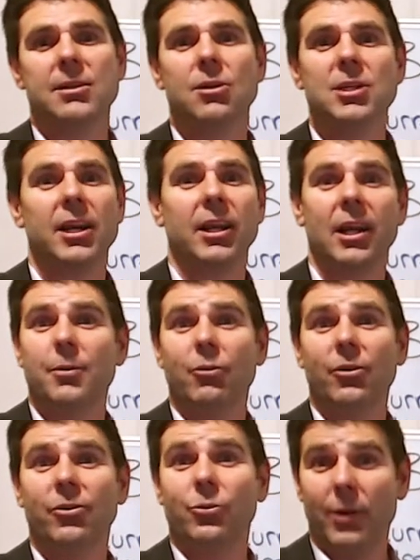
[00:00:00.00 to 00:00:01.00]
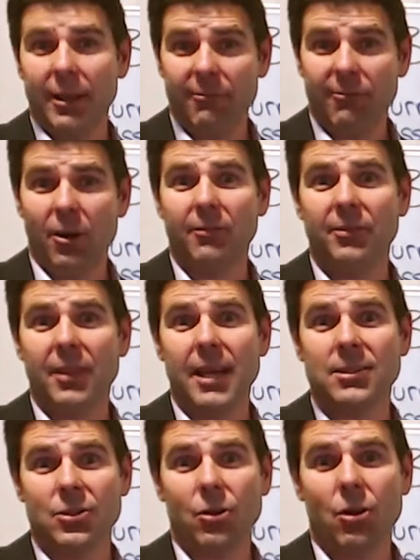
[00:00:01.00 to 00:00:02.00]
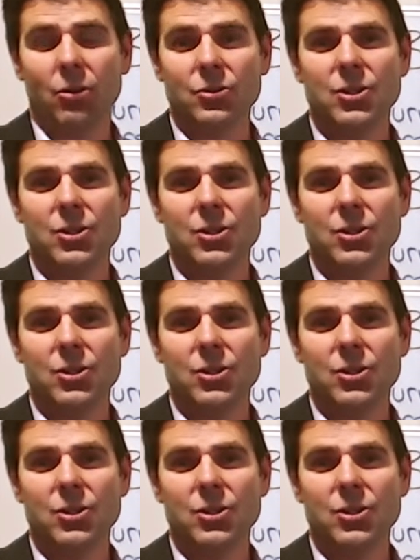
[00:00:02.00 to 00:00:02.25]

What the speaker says: so it's only going to be worth $25,000.